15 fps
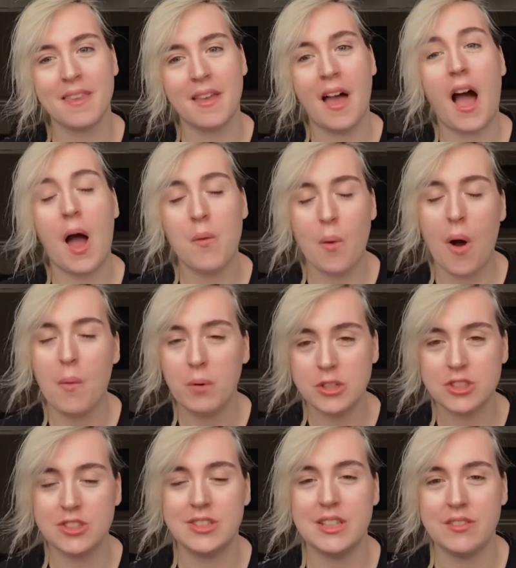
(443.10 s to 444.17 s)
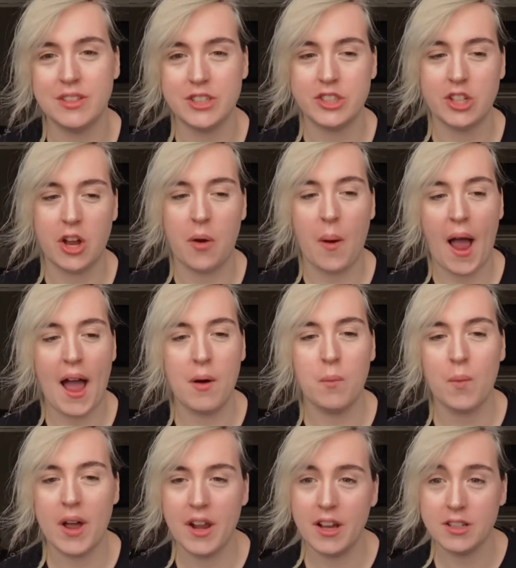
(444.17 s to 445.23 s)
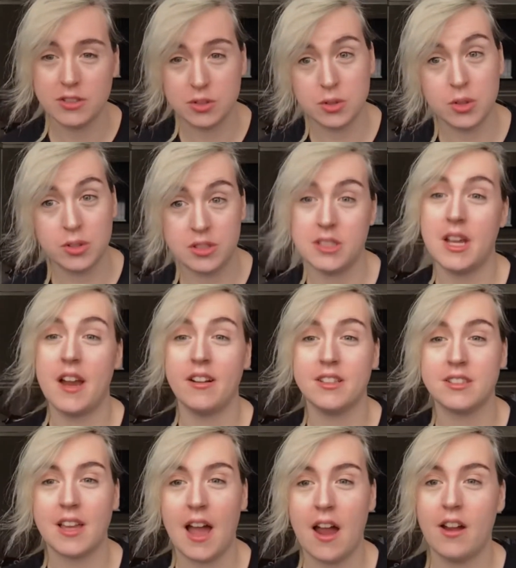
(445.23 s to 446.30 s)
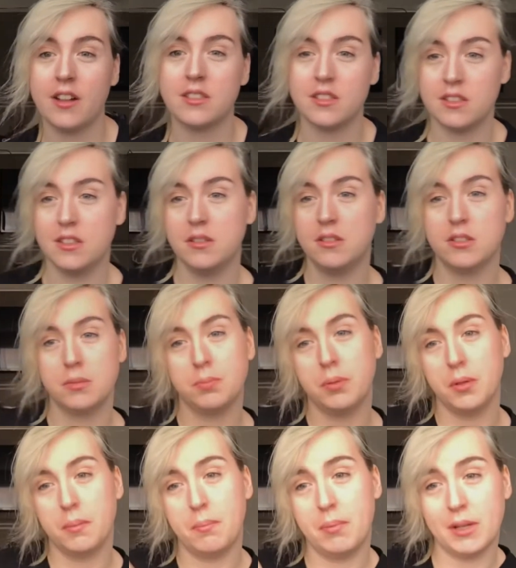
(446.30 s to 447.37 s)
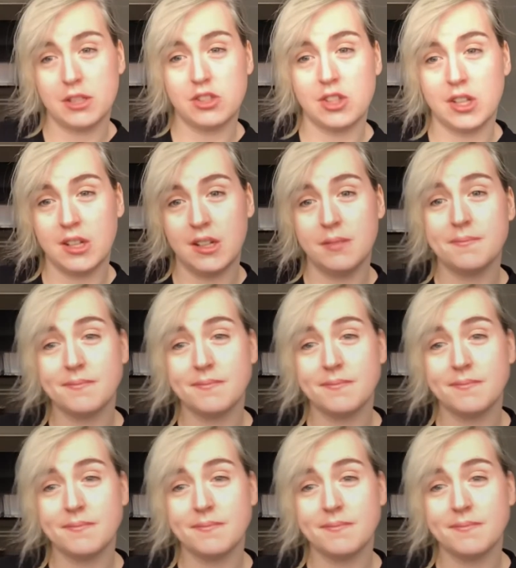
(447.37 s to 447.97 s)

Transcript: I watched the TV show, and when I saw Daenerys' character, let's put a picture here,